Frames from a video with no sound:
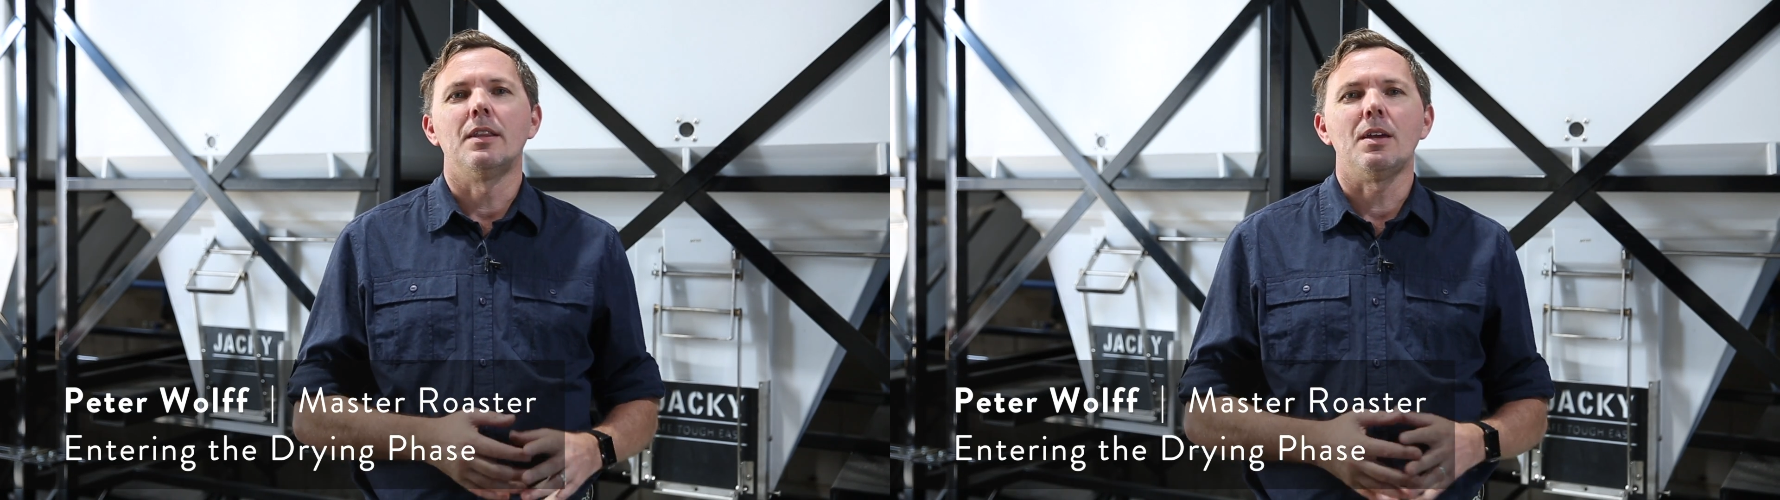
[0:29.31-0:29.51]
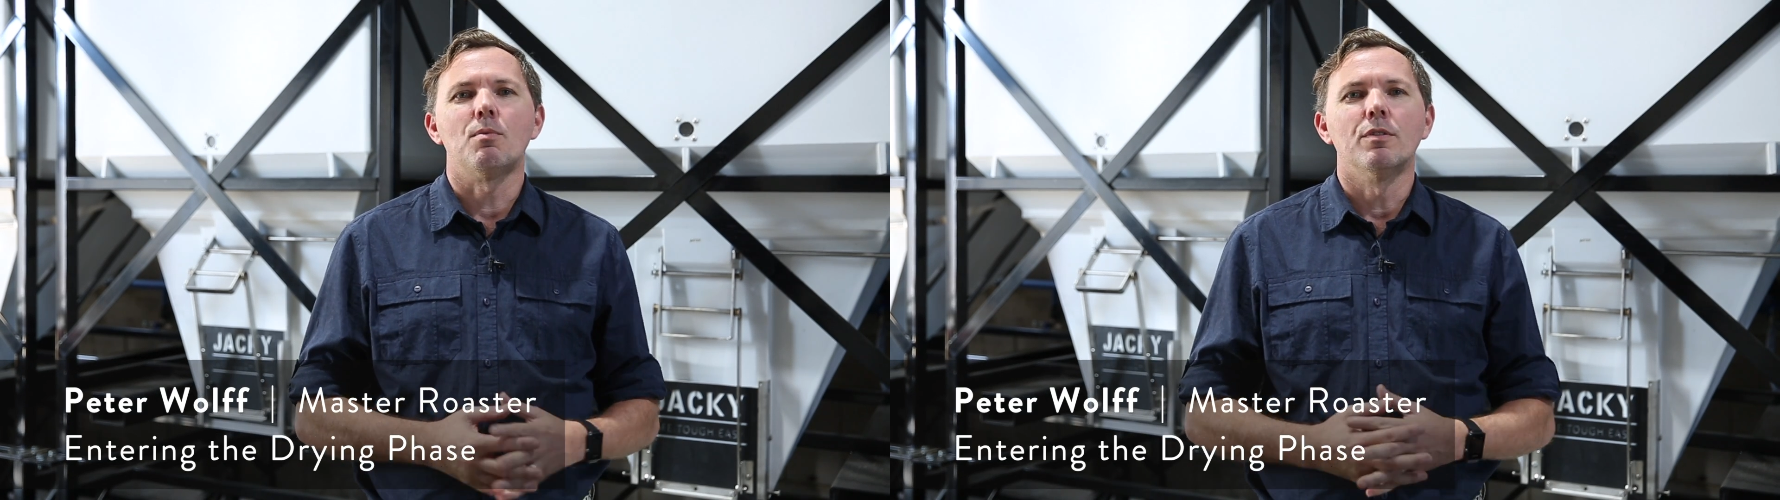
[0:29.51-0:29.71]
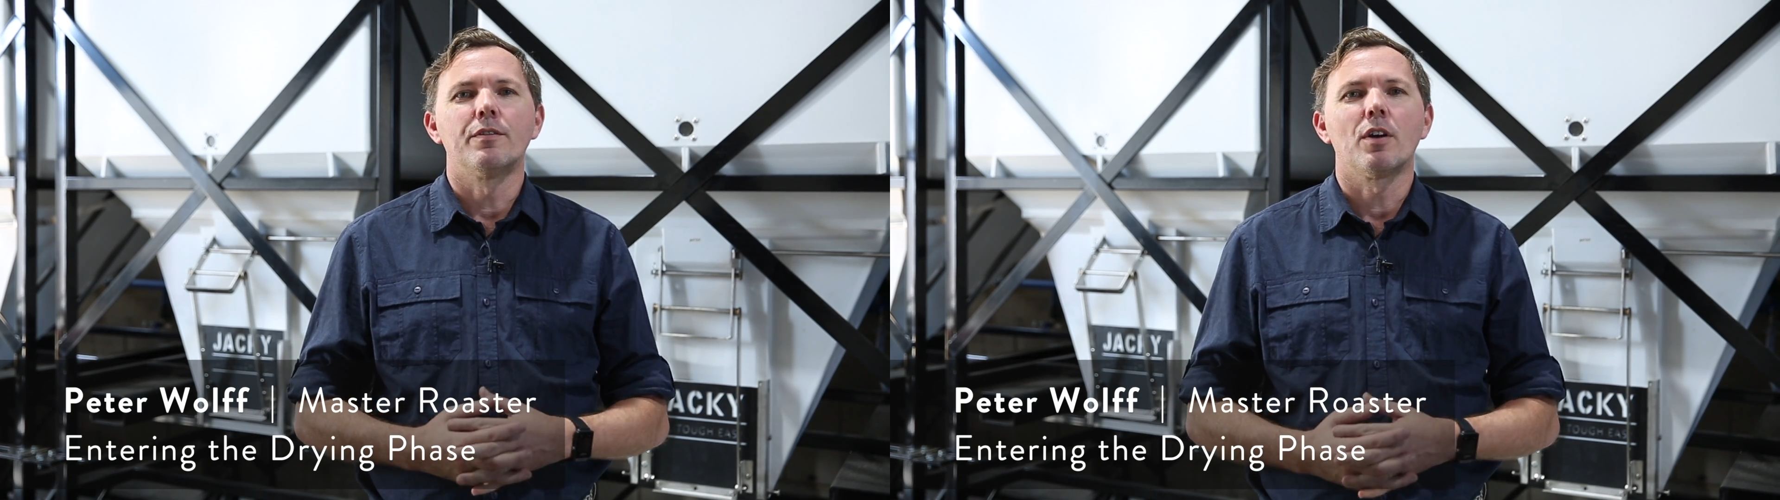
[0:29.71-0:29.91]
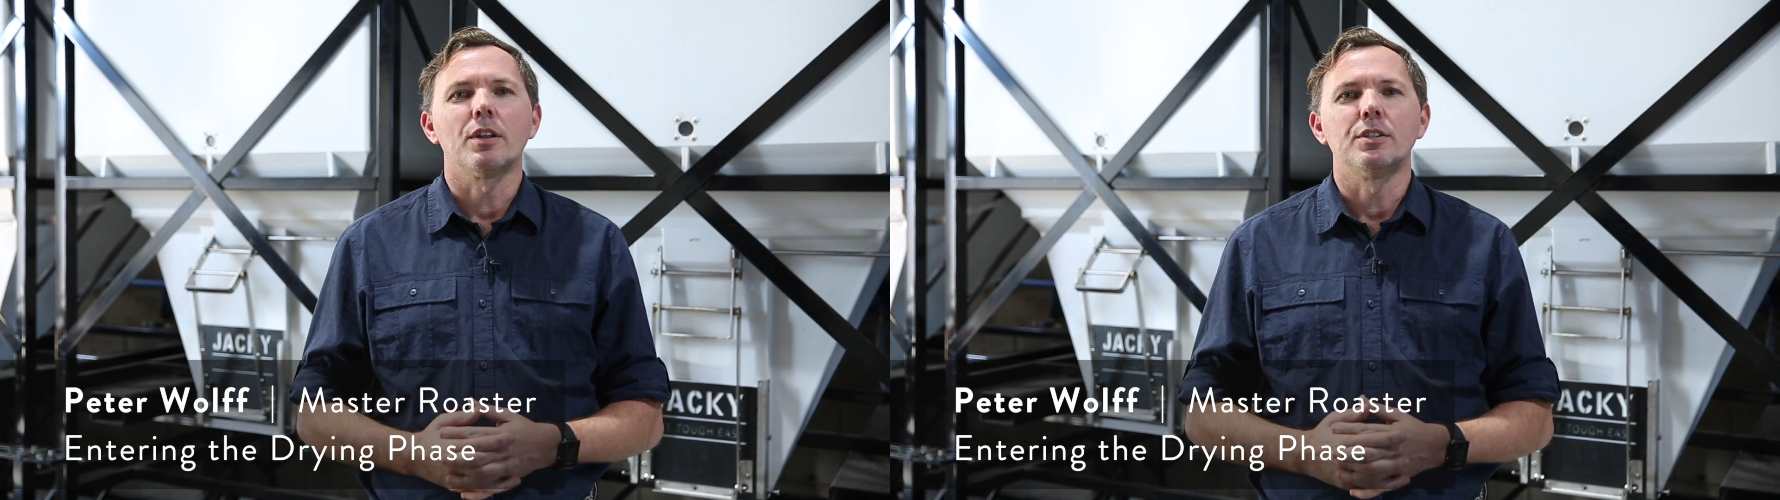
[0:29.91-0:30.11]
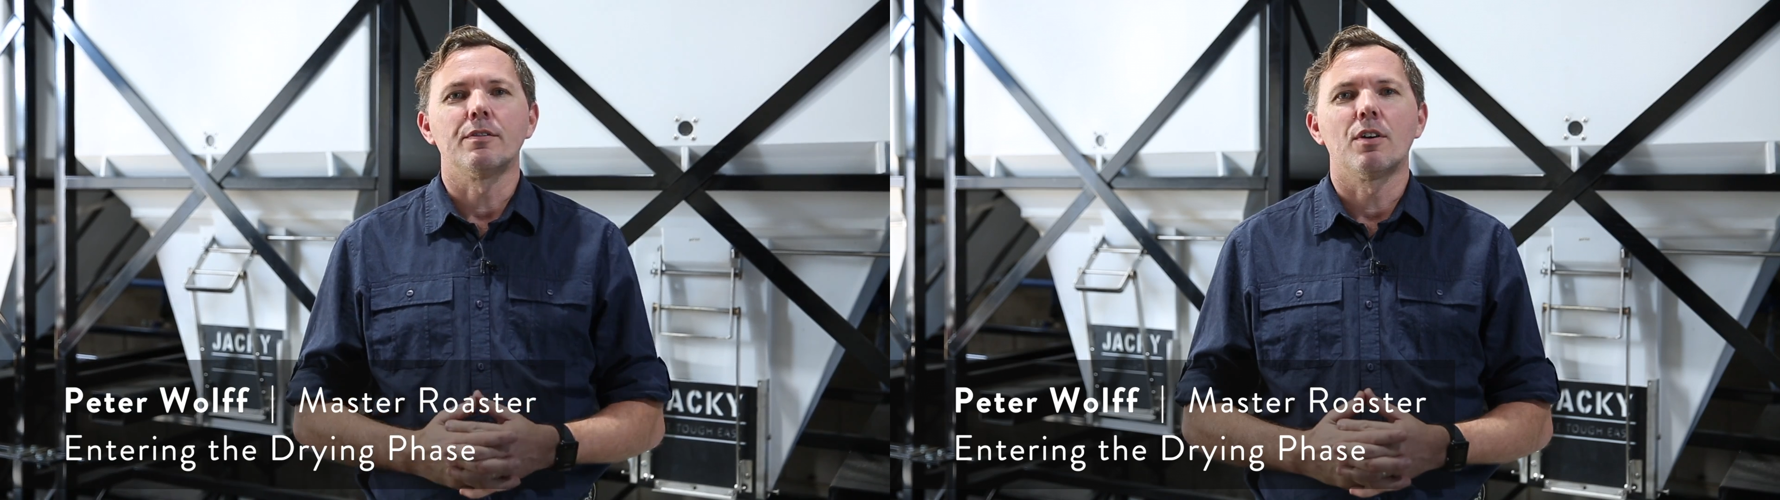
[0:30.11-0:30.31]
the Wolff
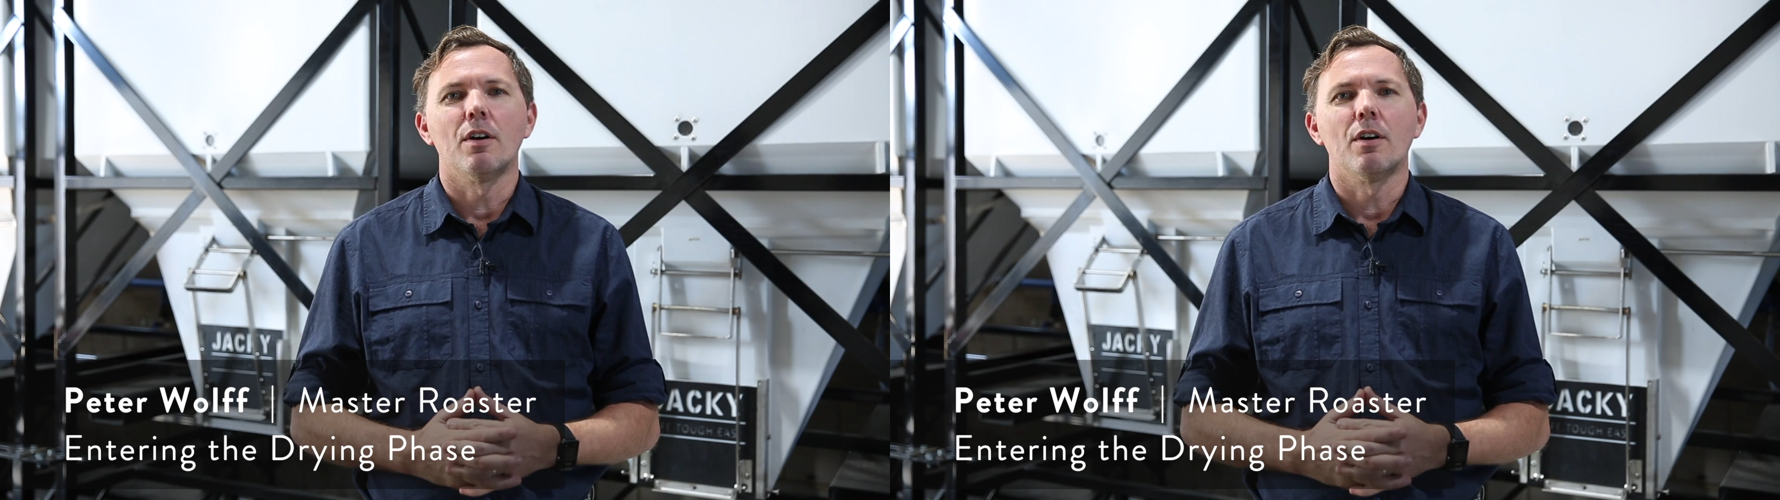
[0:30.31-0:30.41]
College of